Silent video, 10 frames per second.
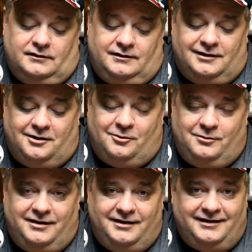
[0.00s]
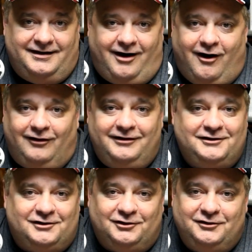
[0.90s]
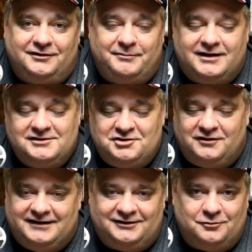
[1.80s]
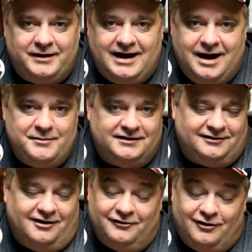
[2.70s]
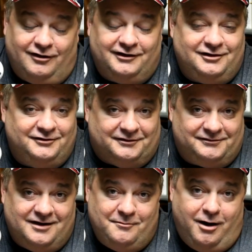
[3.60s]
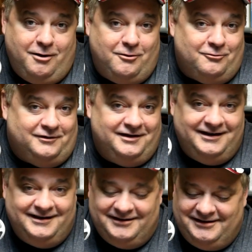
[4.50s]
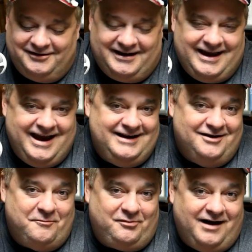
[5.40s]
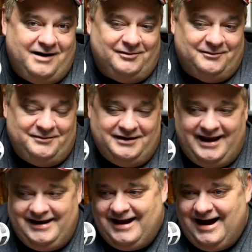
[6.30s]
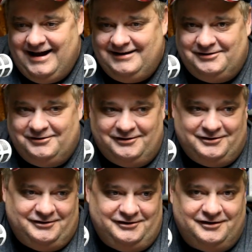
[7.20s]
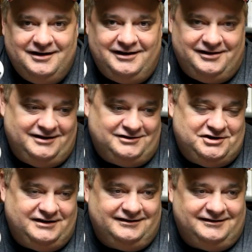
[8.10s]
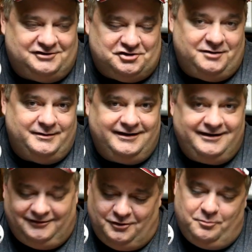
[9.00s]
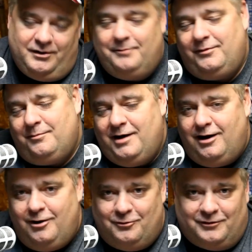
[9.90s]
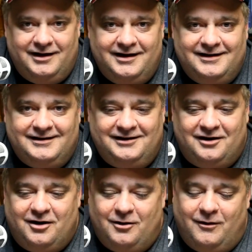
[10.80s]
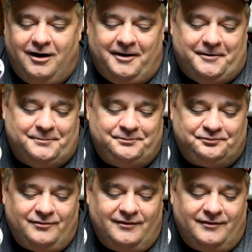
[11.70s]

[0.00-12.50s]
you know, all inclusive, because you know, that's the way communists are. They're all inclusive. Come on, you're gay, no problem. You hate God, you're, you're, you're, you think Jesus should have been killed, no problem. Come on. You know, um,